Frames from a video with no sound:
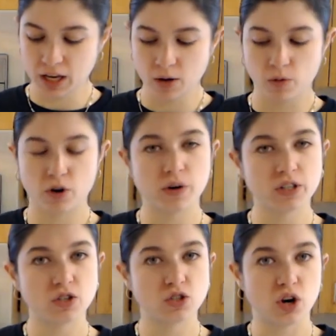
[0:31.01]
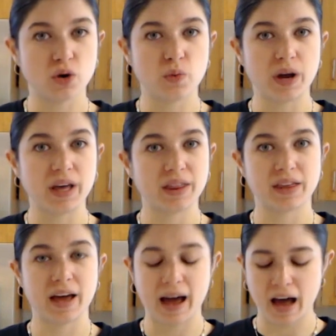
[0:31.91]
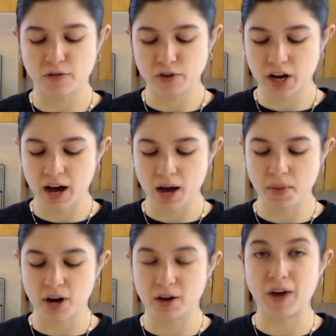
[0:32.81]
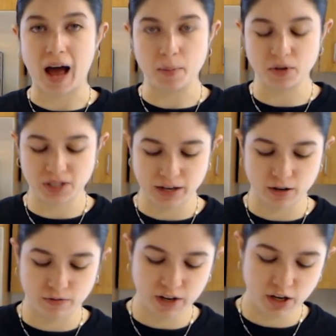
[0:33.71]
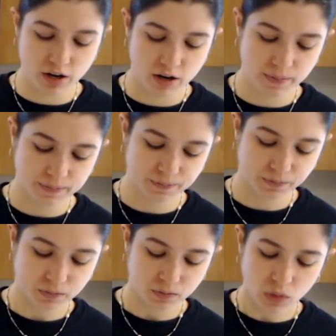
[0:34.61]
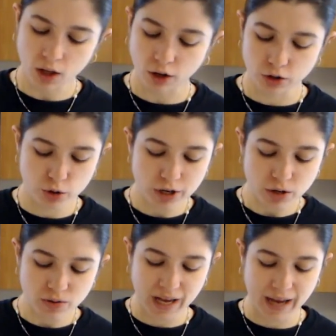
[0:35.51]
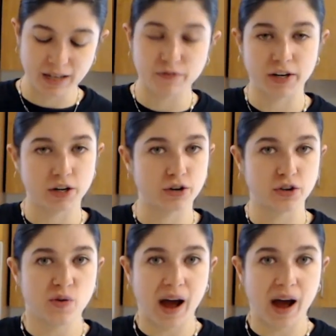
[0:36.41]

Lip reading: We're going to start with half a cup of apple cider vinegar. You can use any vinegar you